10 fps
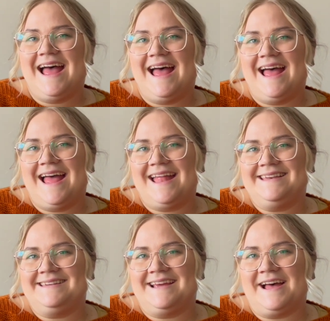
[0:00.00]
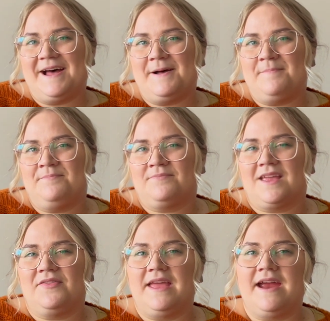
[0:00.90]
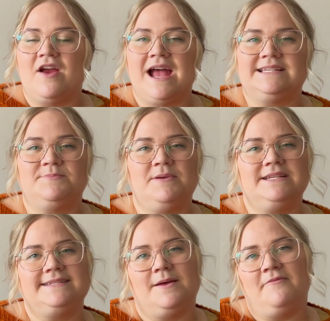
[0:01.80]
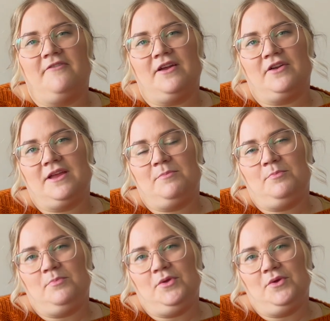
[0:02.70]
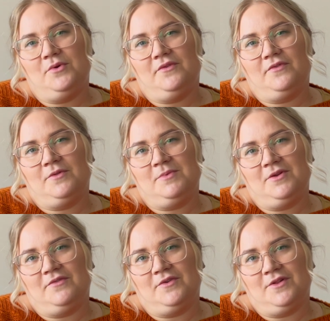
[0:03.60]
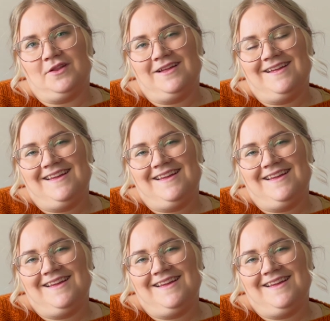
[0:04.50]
And there has been some very beautiful, beautiful